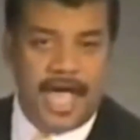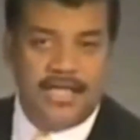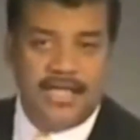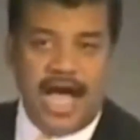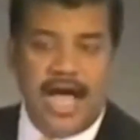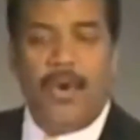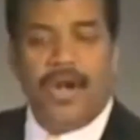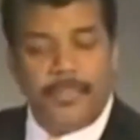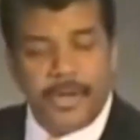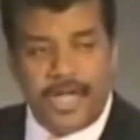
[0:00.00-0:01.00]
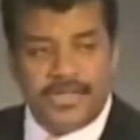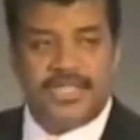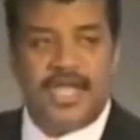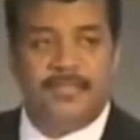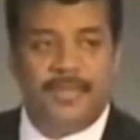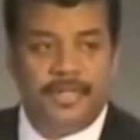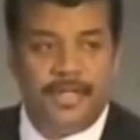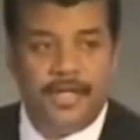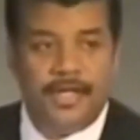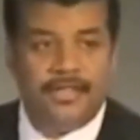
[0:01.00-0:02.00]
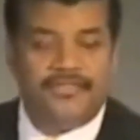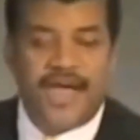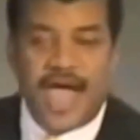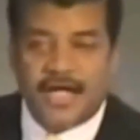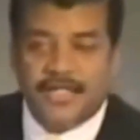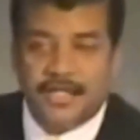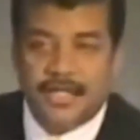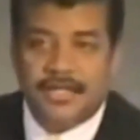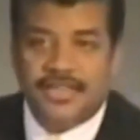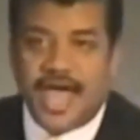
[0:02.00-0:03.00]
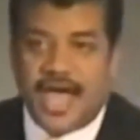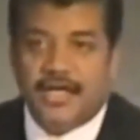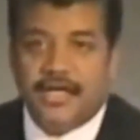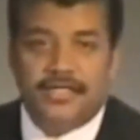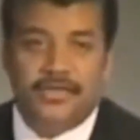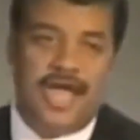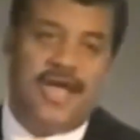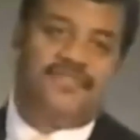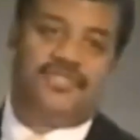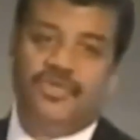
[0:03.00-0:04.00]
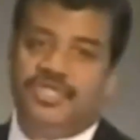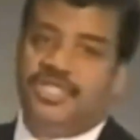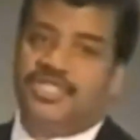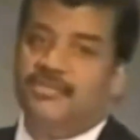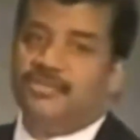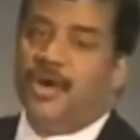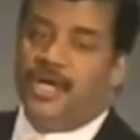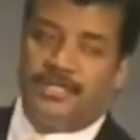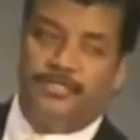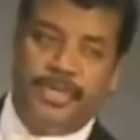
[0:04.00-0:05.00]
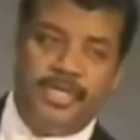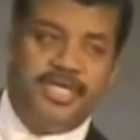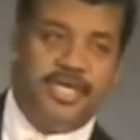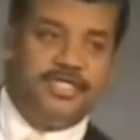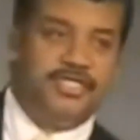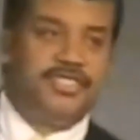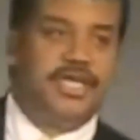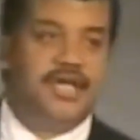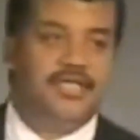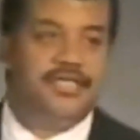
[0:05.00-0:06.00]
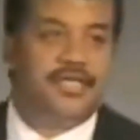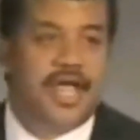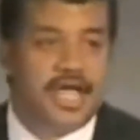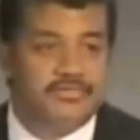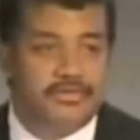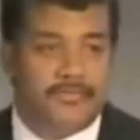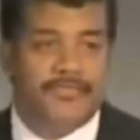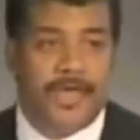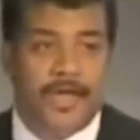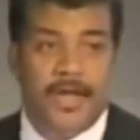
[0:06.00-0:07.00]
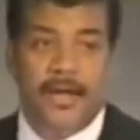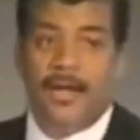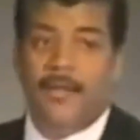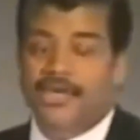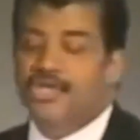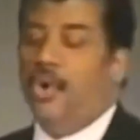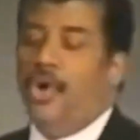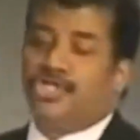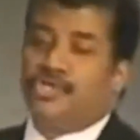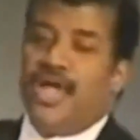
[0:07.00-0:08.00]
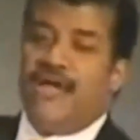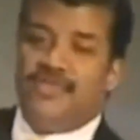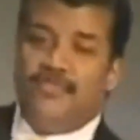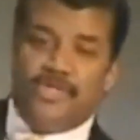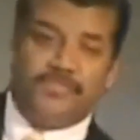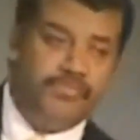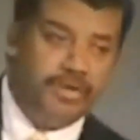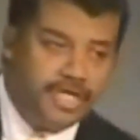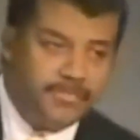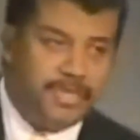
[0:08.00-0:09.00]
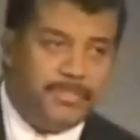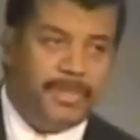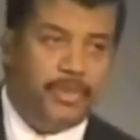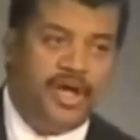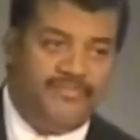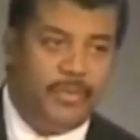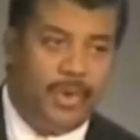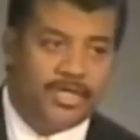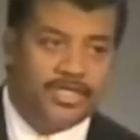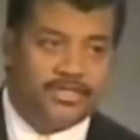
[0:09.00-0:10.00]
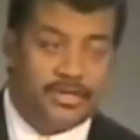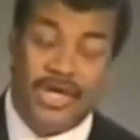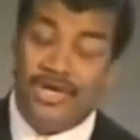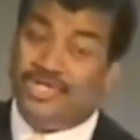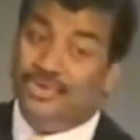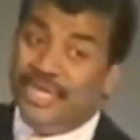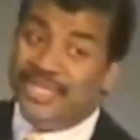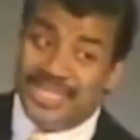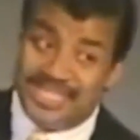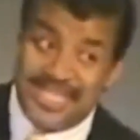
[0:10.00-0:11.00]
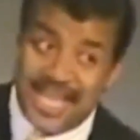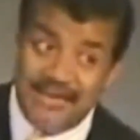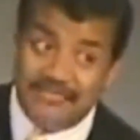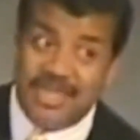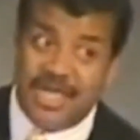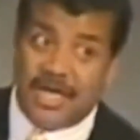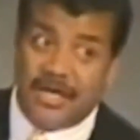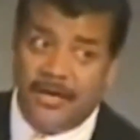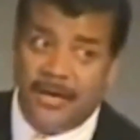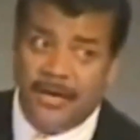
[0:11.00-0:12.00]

And I want to put on the table the fact that you have school systems wanting to put intelligent design into the classroom, but you also have the most brilliant people who ever walked this earth doing the same thing.